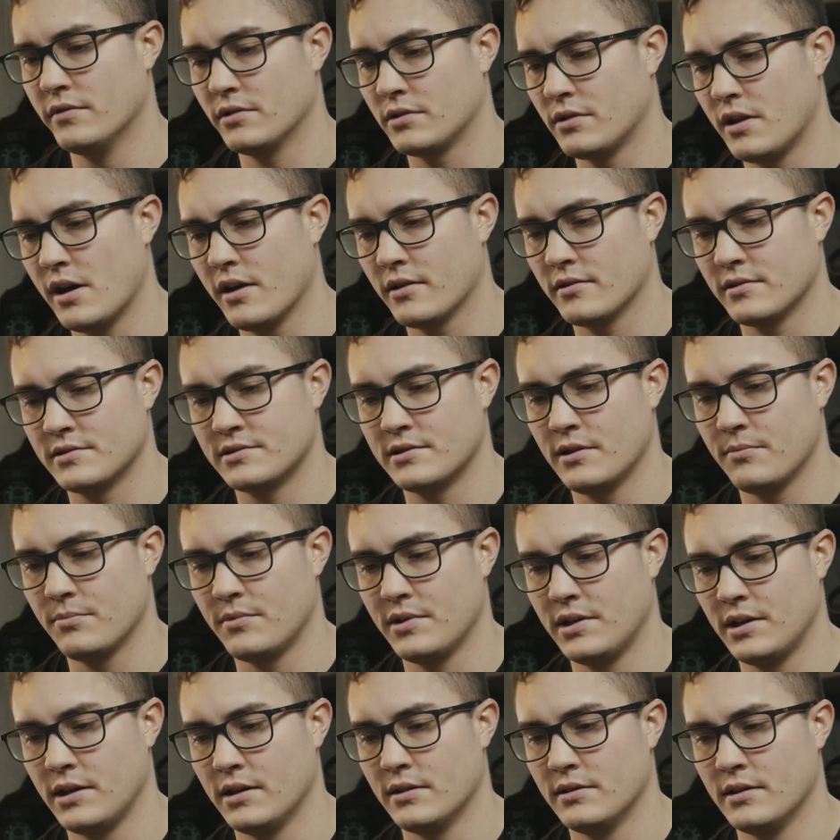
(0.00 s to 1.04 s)
o'clock or
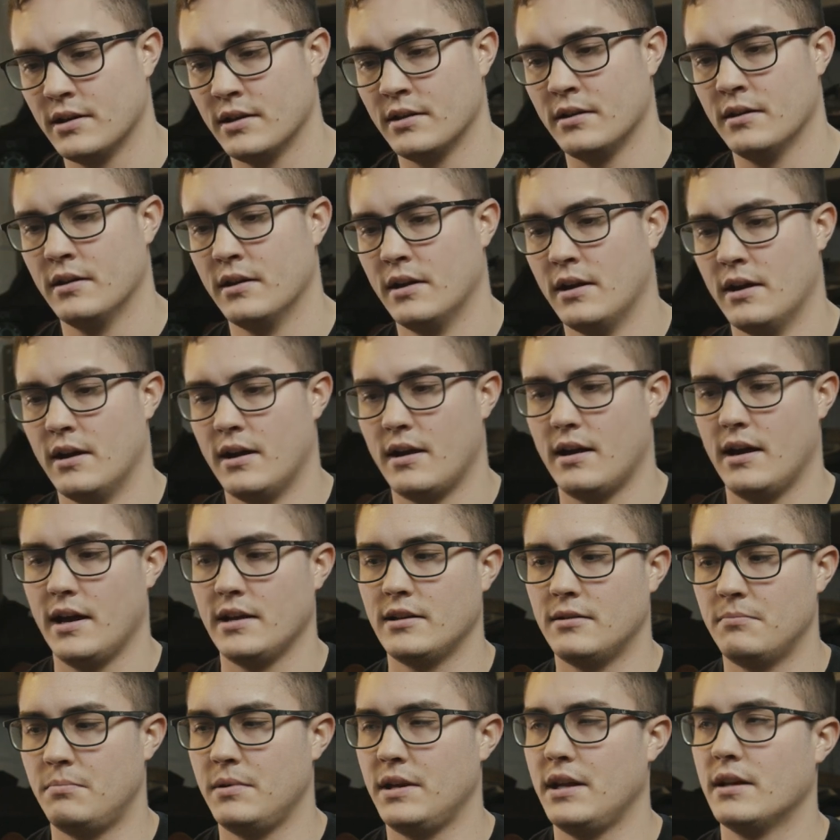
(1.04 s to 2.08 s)
something, and then I
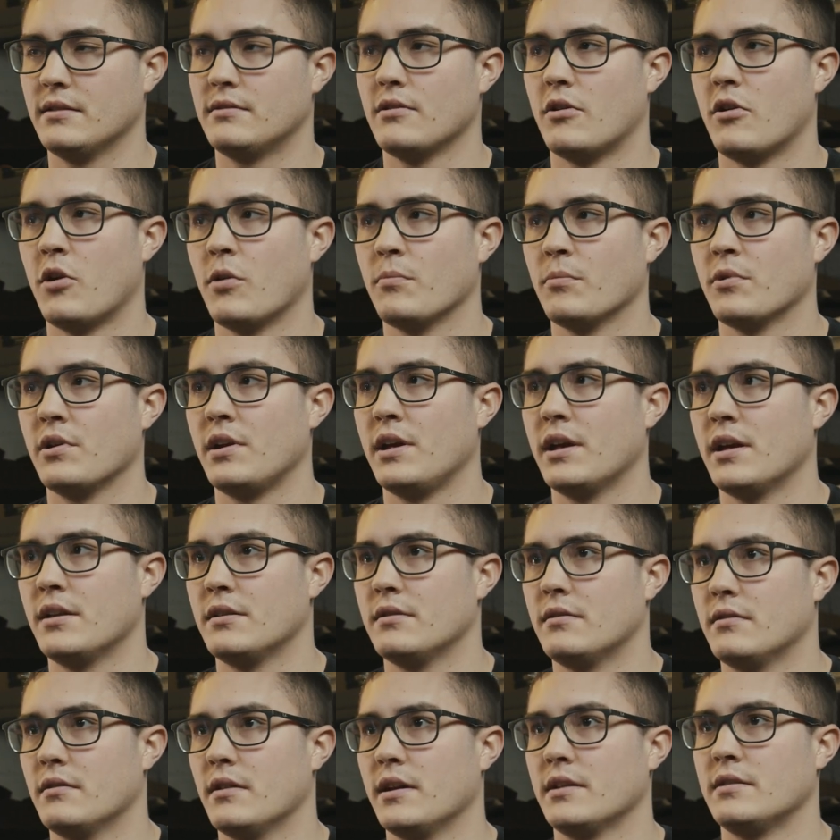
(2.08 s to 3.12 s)
had to be at the armory
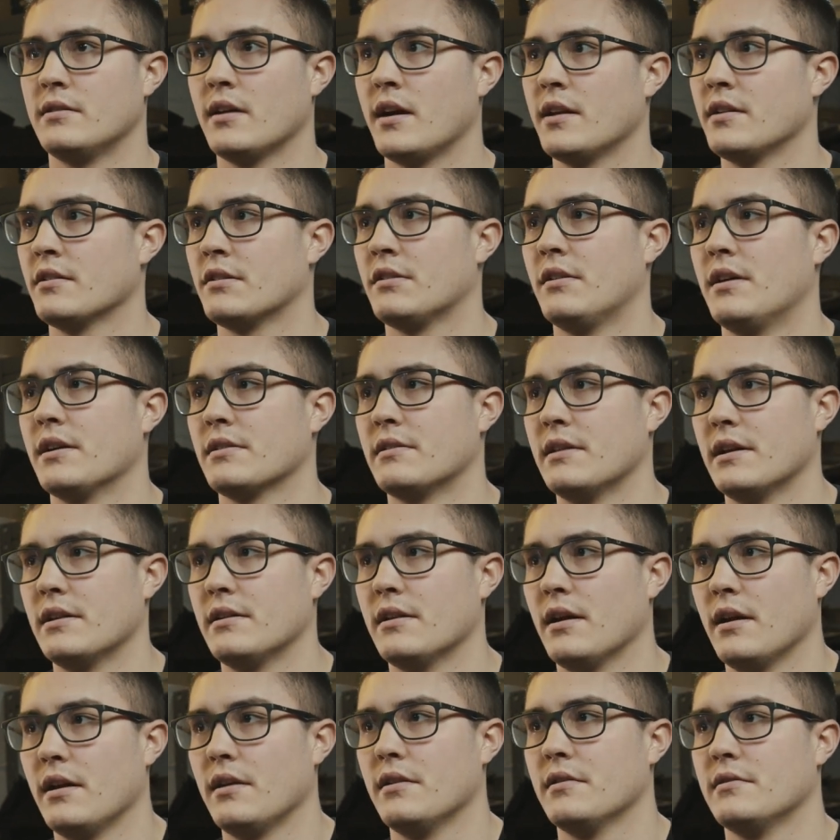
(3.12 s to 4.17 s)
at like 9 o'clock that
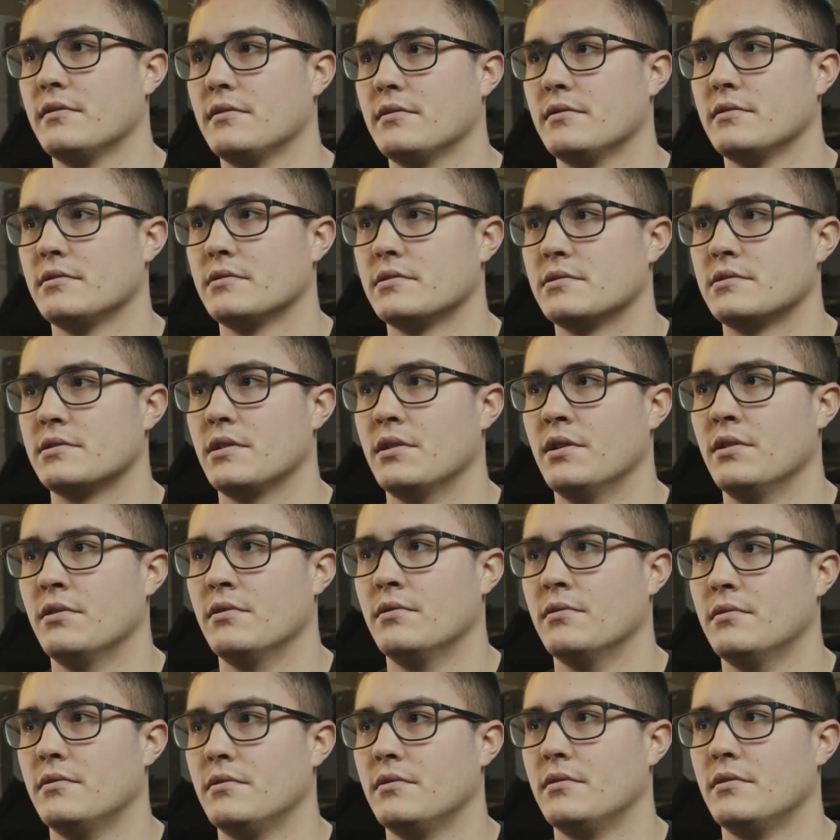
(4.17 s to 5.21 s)
night.
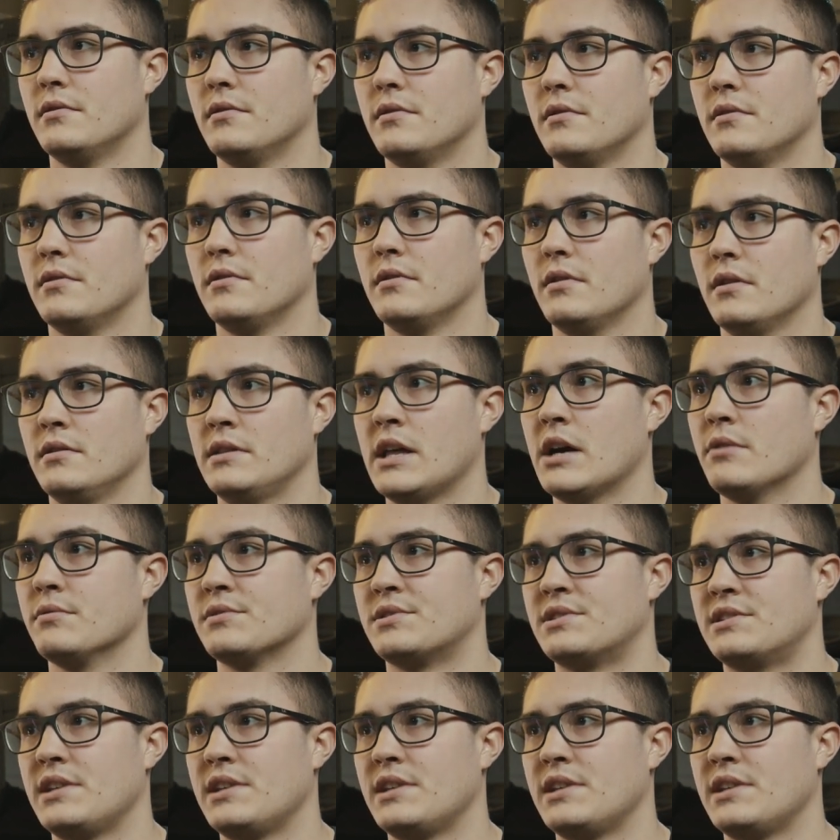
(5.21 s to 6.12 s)
So, and that was the